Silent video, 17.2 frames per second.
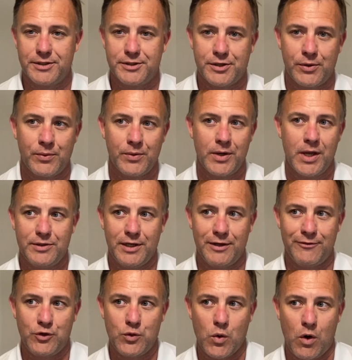So
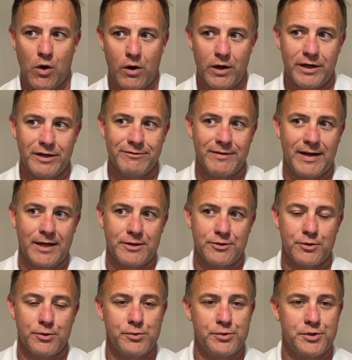if you are an
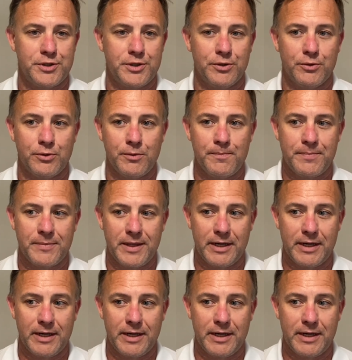advisor who's still